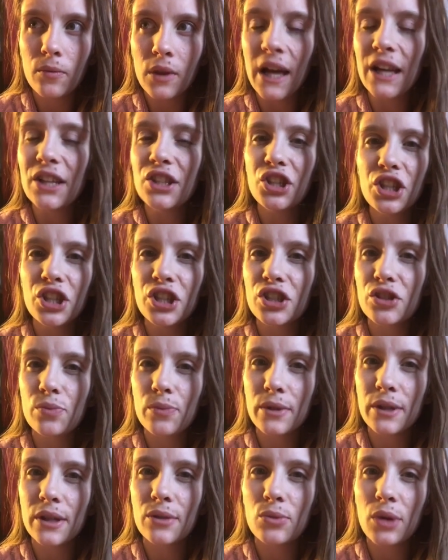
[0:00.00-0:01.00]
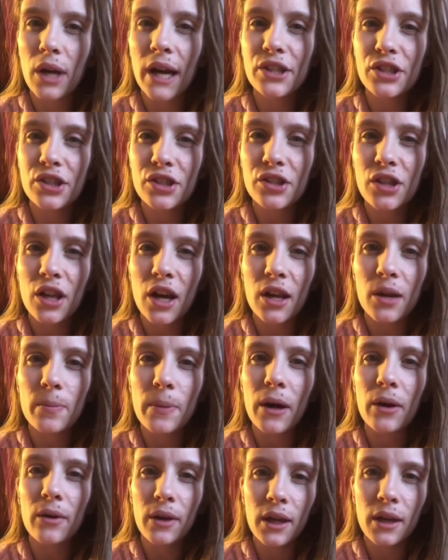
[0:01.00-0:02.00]
last year's when I just thought
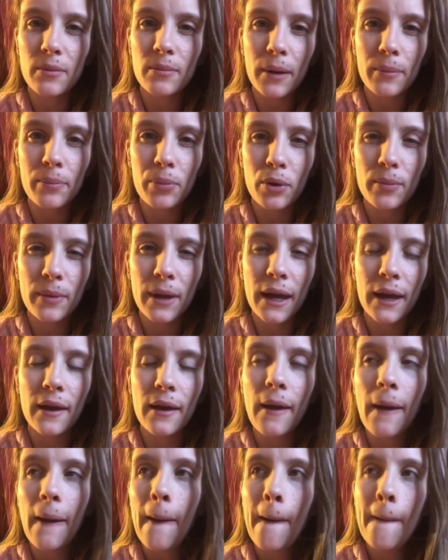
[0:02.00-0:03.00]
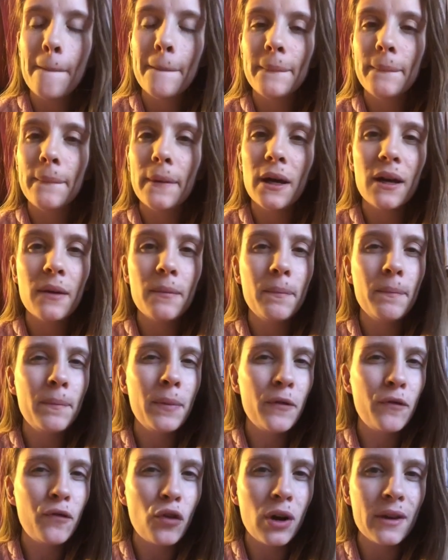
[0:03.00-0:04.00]
about getting my permit. But
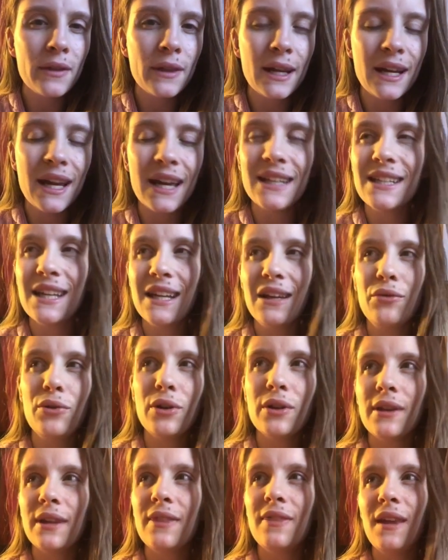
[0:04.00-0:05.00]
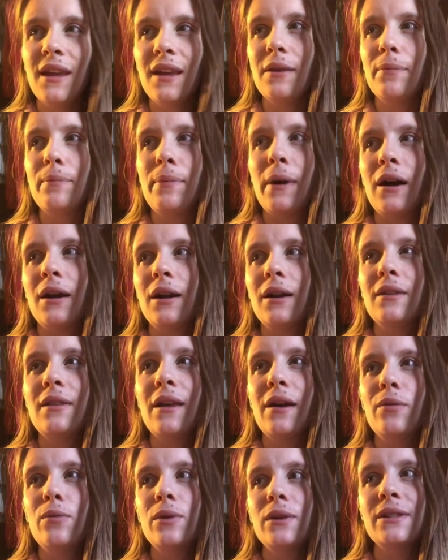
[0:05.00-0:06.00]
before then, I didn't really think about it.
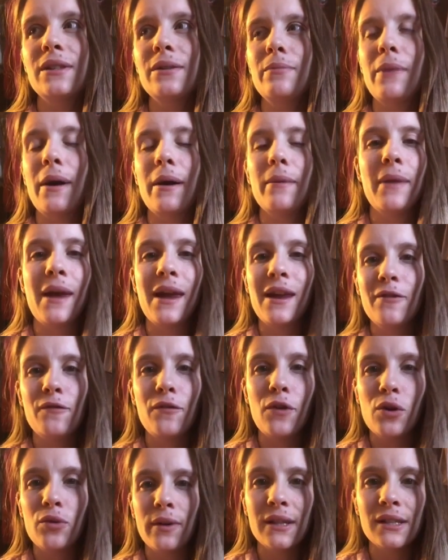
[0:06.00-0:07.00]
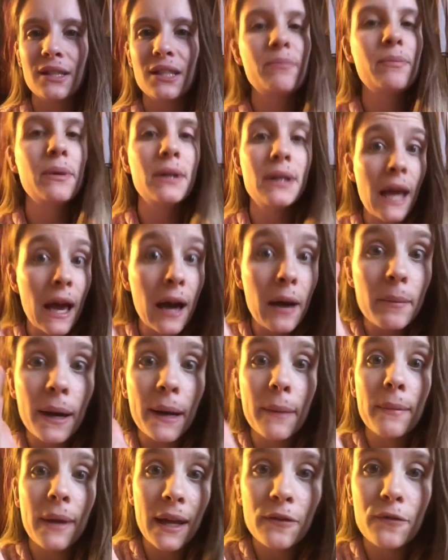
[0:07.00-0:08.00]
That wasn't my main focus. But now
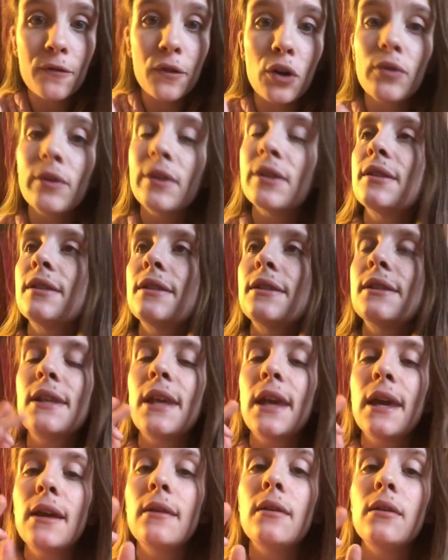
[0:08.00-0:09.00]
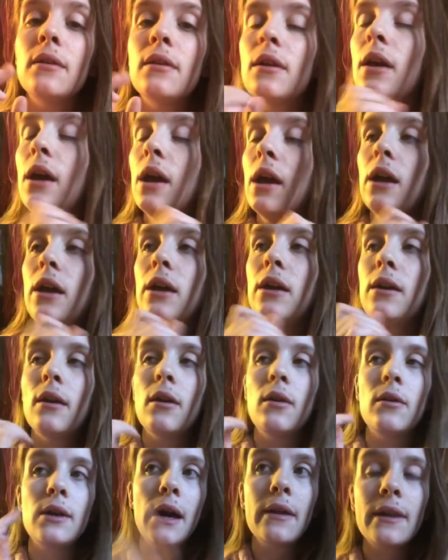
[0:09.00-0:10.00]
my main focus is getting, you
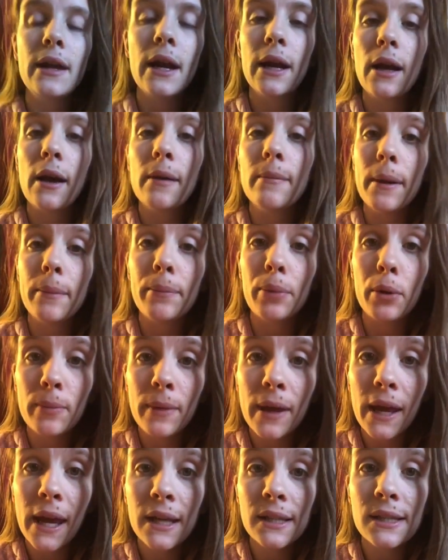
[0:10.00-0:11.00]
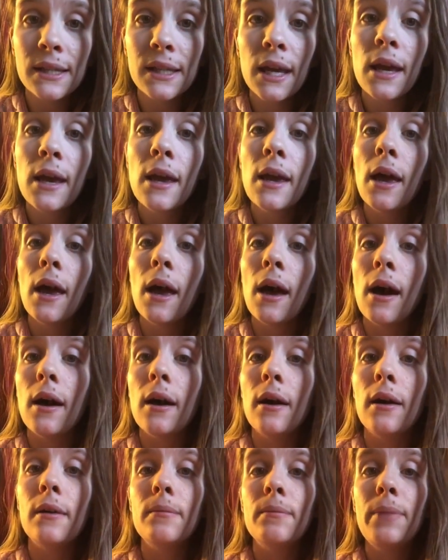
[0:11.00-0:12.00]
know, now that I got my permit,
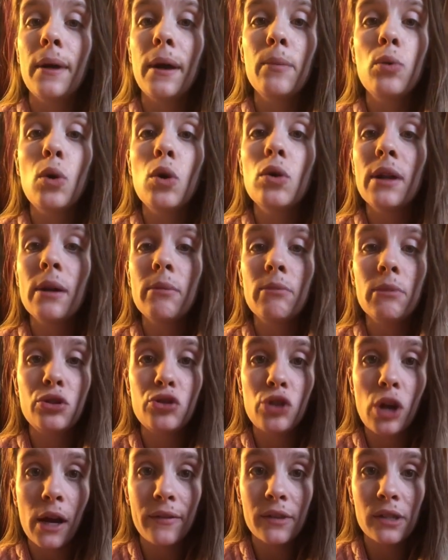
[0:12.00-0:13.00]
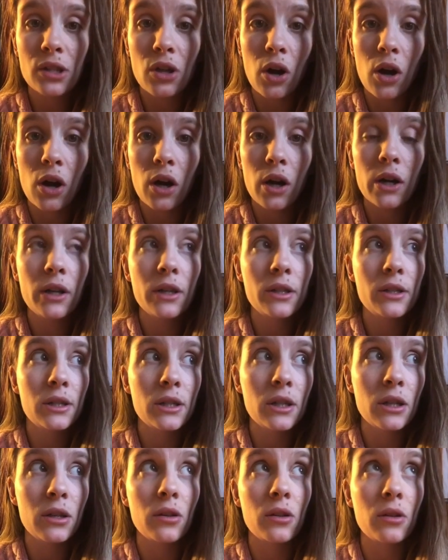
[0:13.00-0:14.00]
um, Babe won't let me drive his car
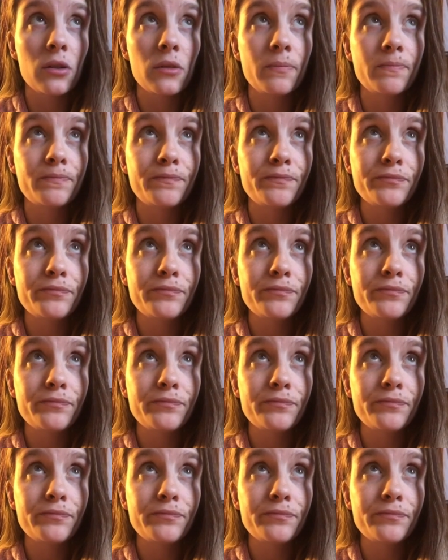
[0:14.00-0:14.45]
until